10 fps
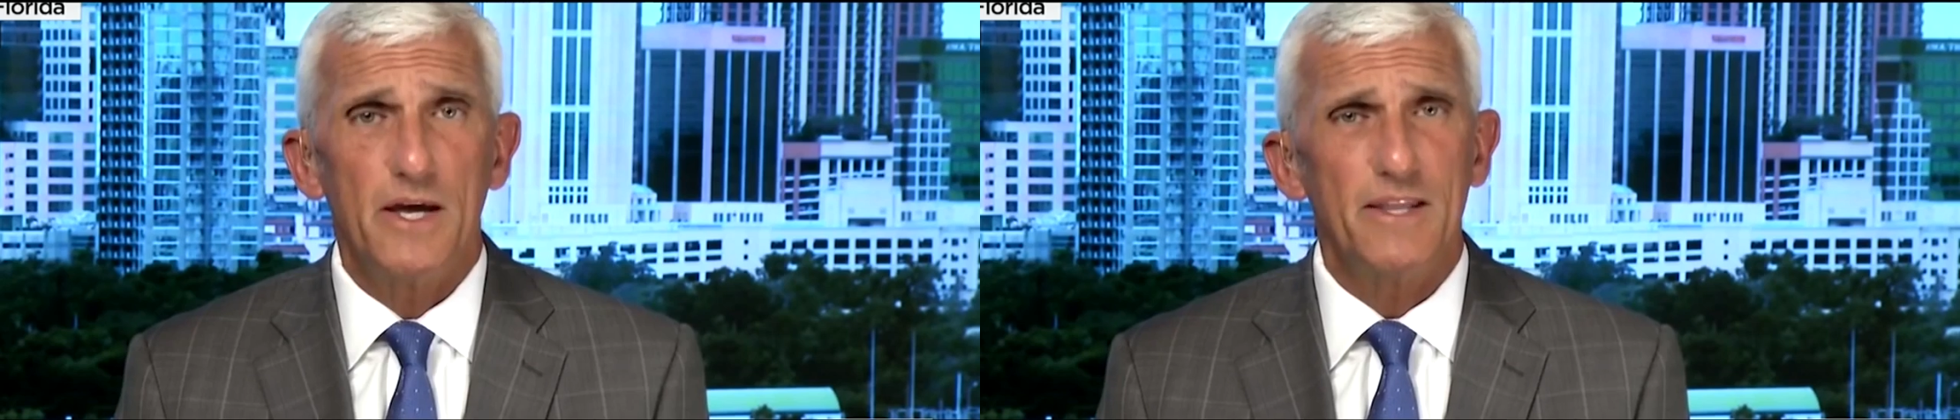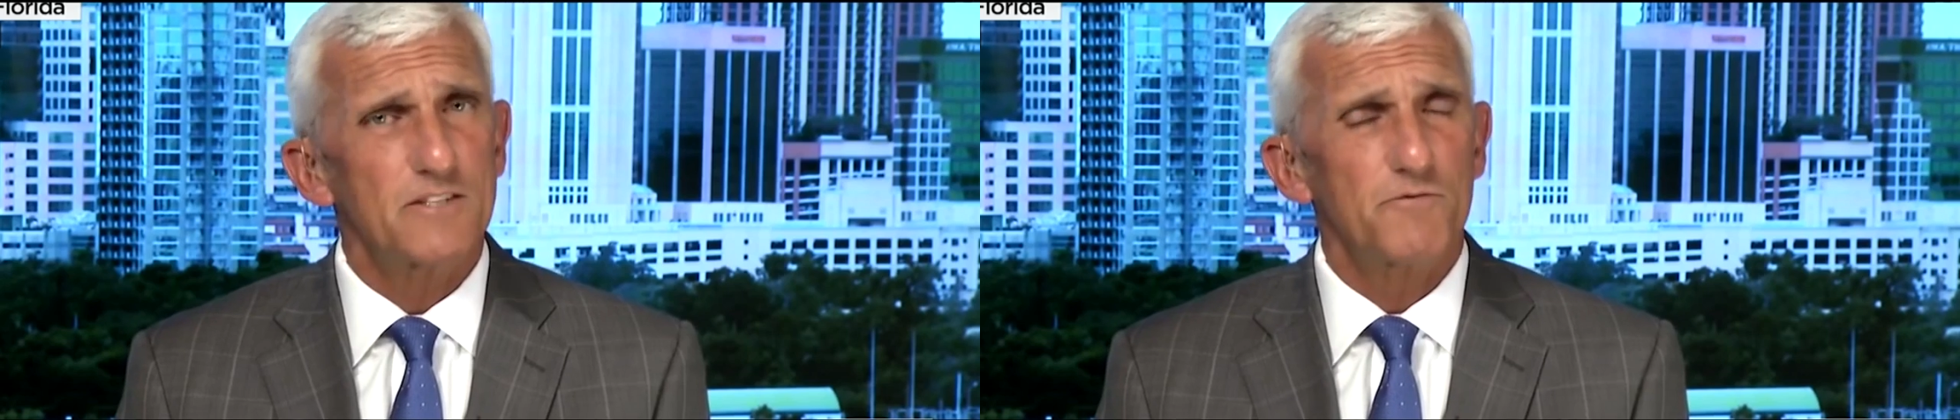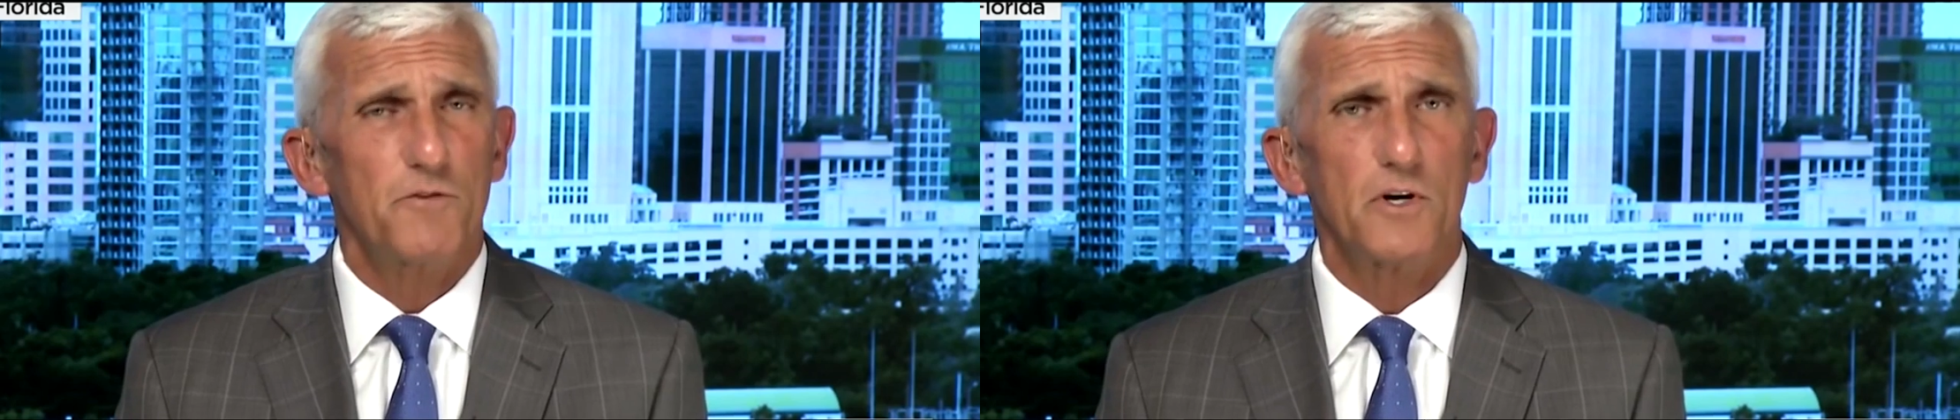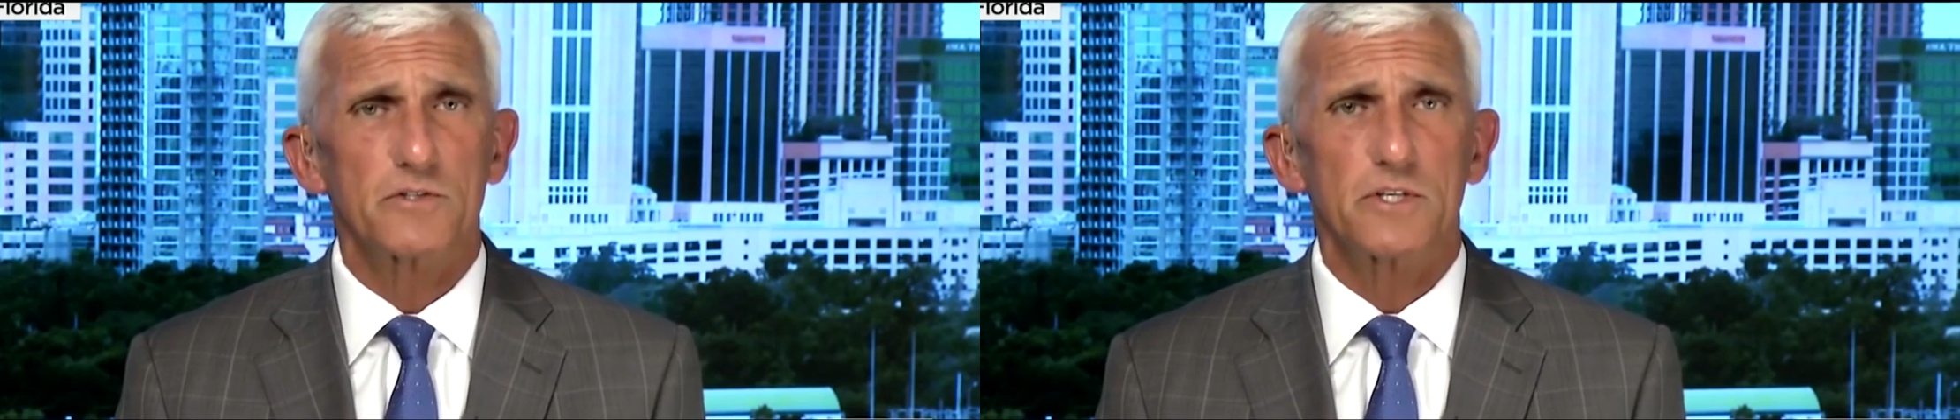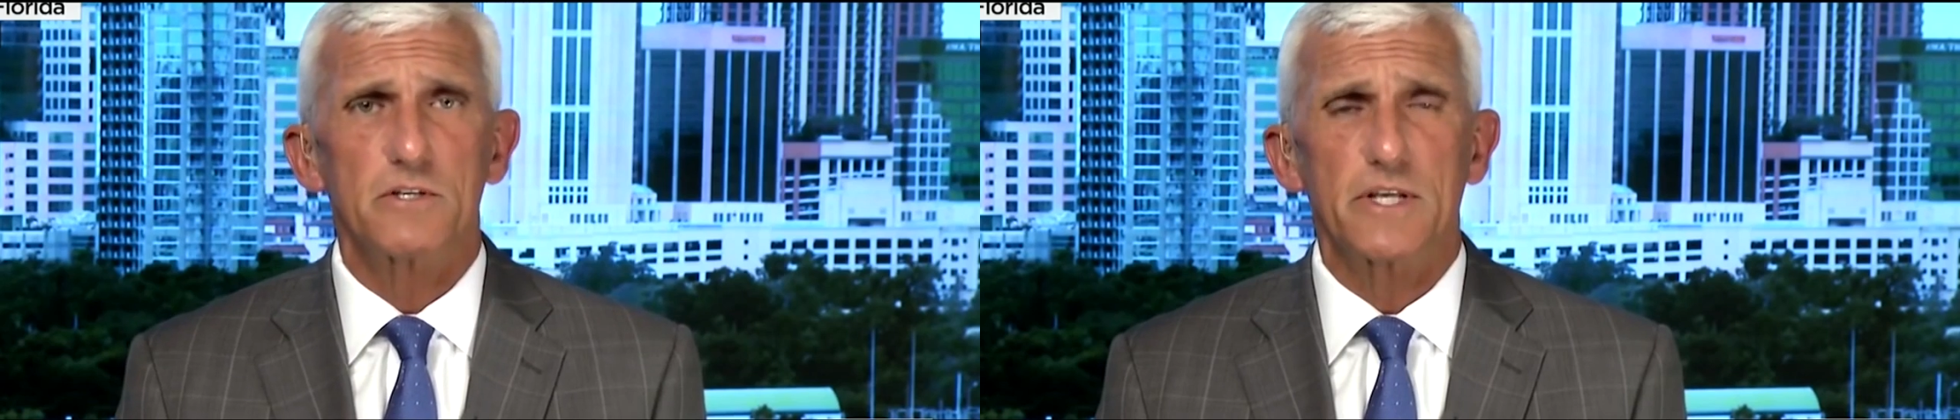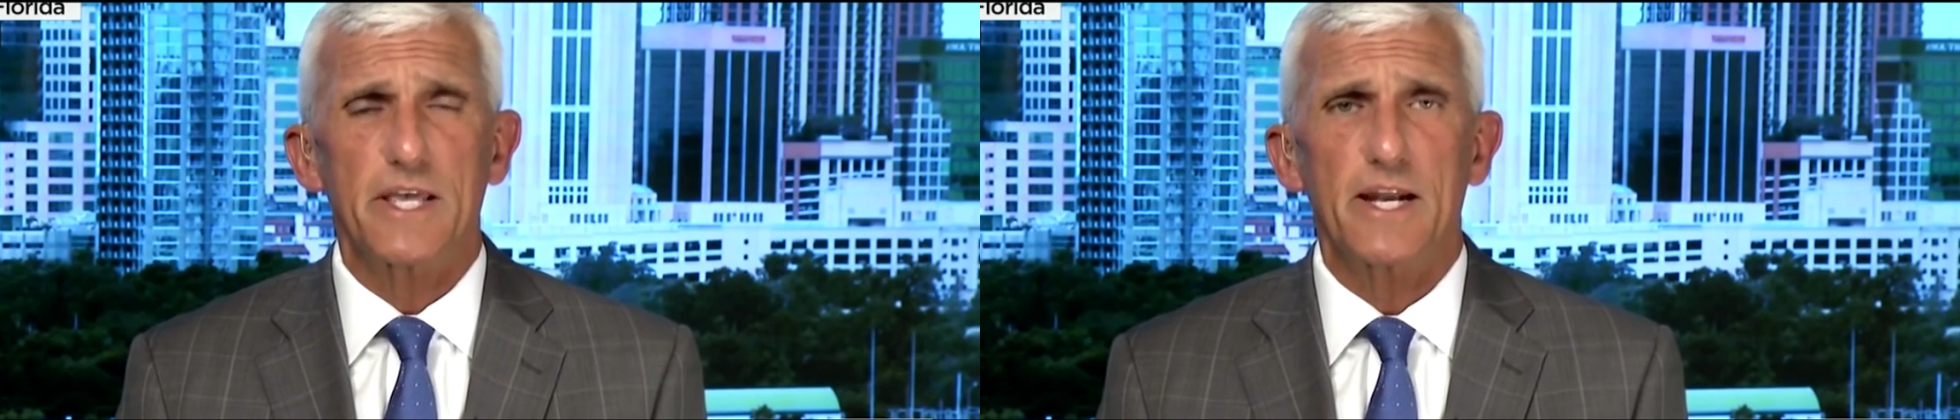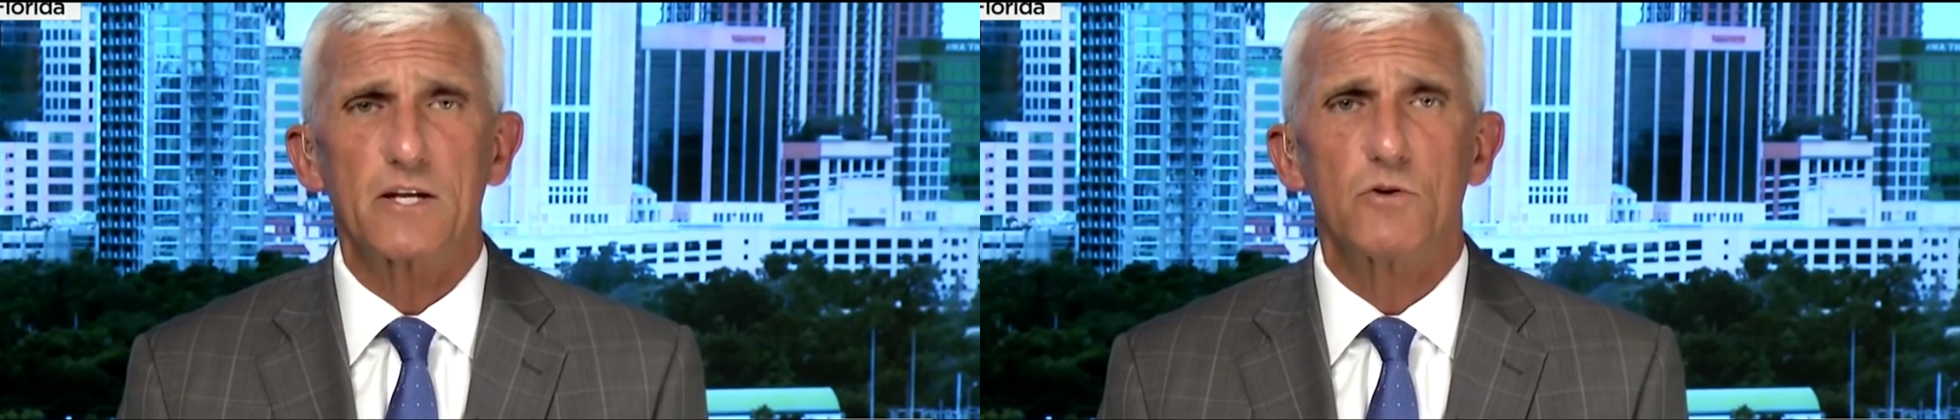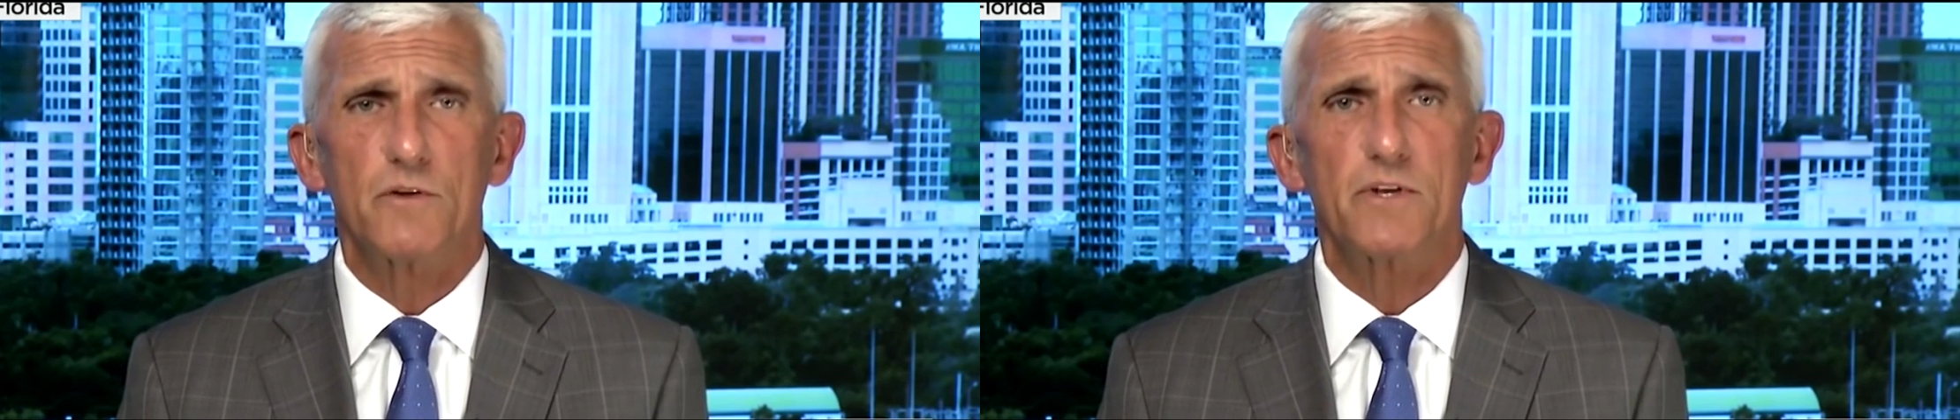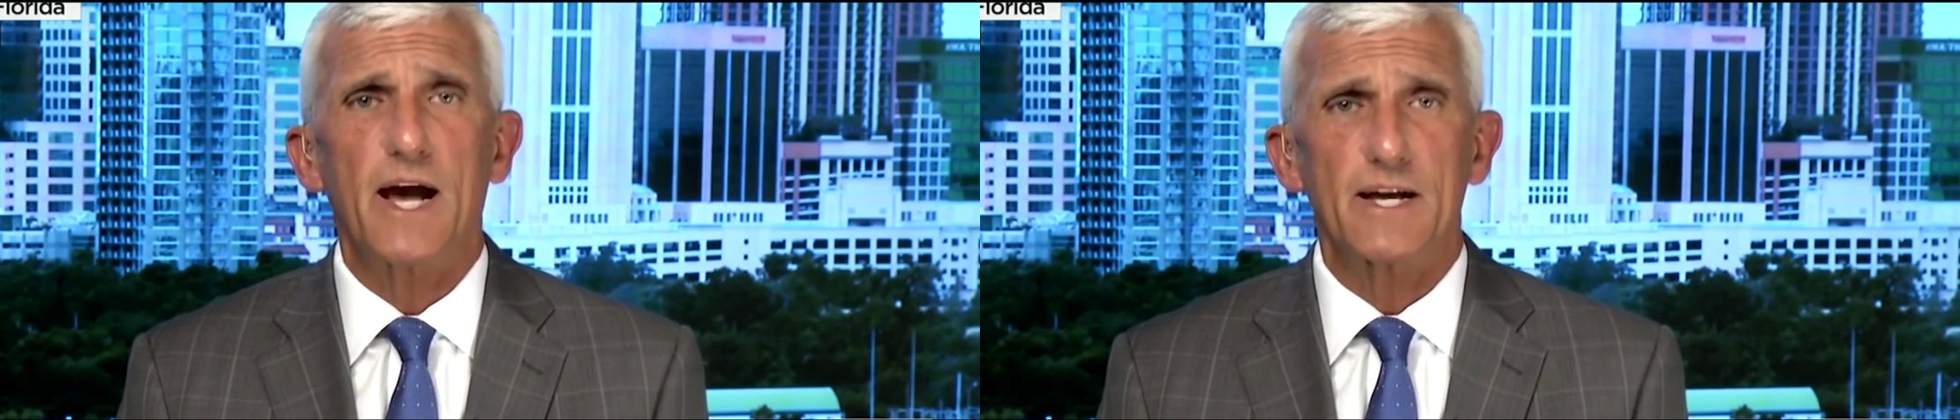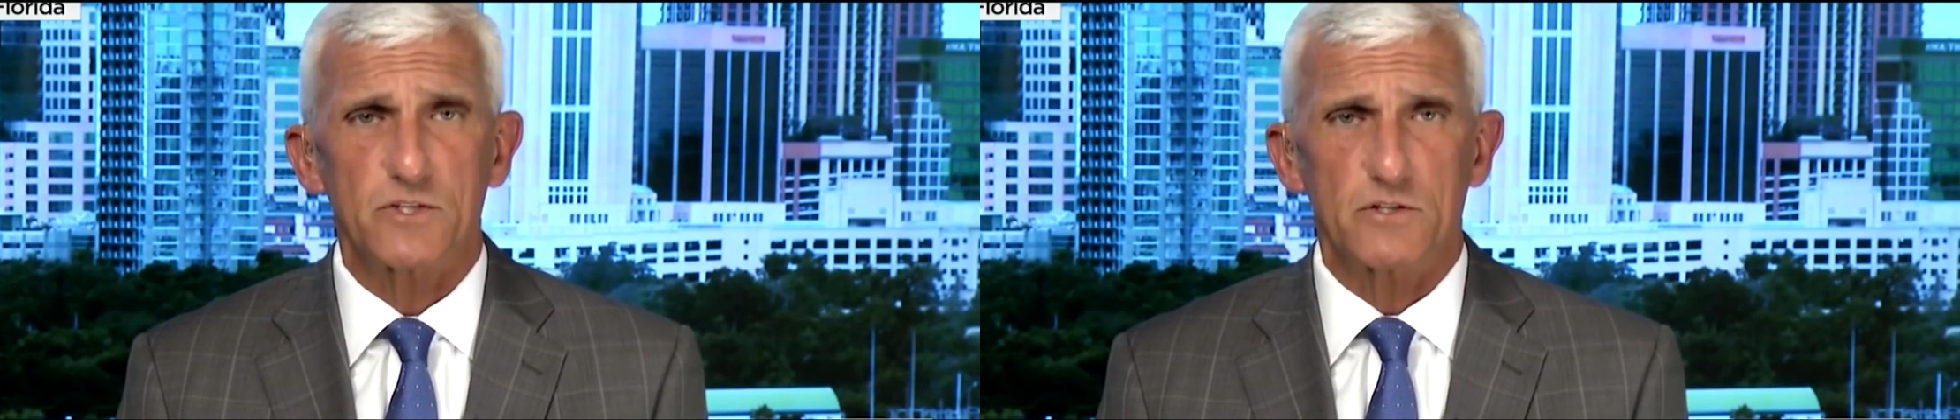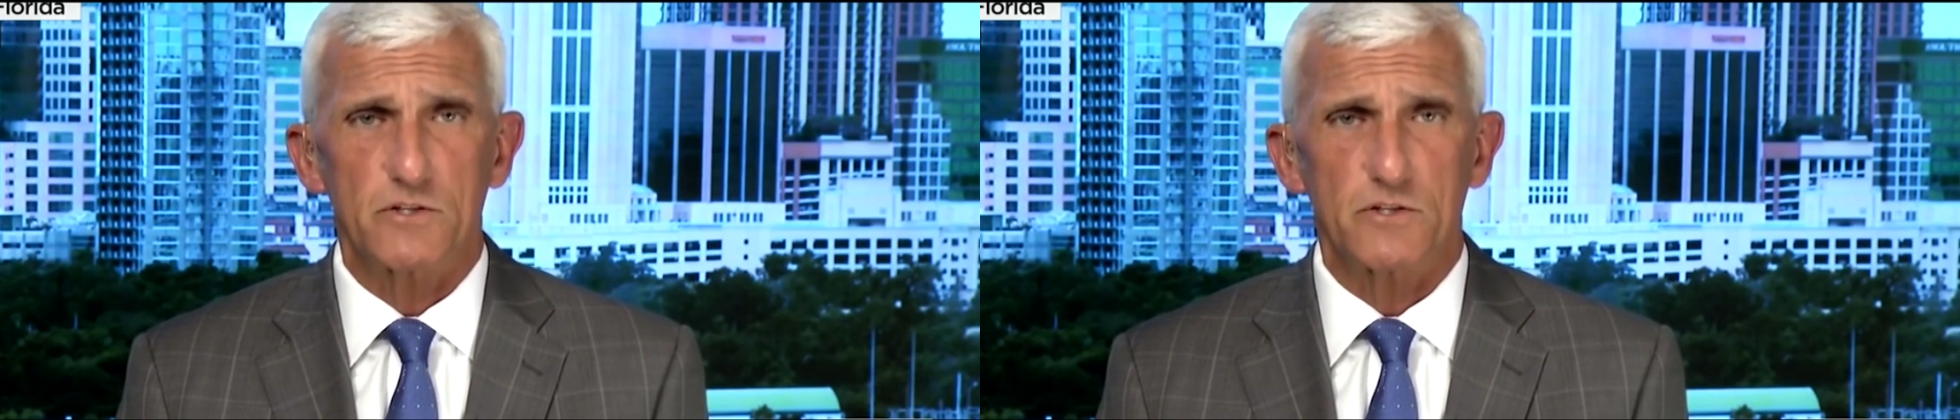And that falls under the category of toxic